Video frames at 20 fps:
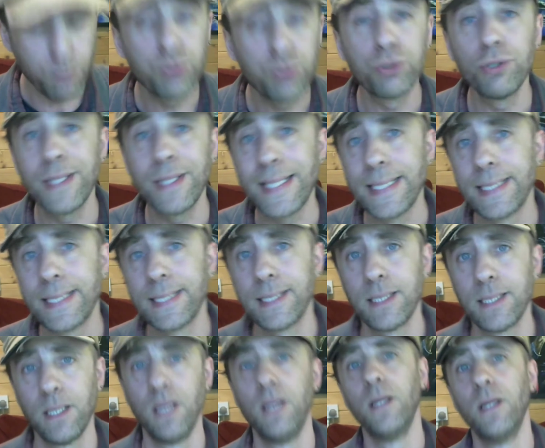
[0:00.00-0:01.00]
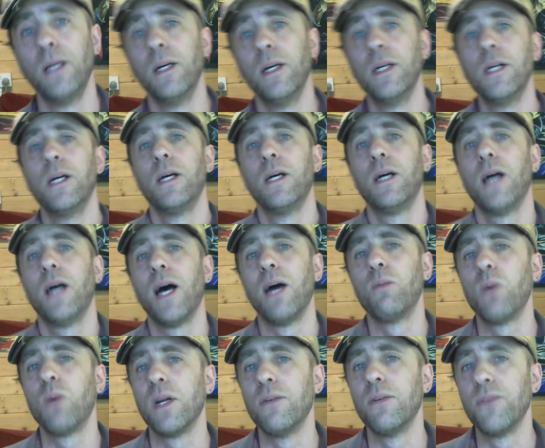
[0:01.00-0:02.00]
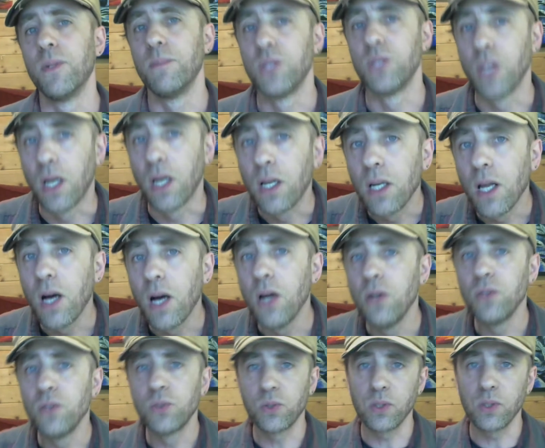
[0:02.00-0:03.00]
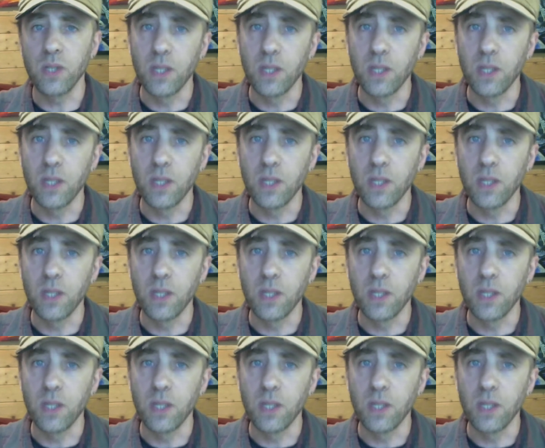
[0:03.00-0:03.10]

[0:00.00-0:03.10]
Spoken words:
Priest, and one of them's her clothes.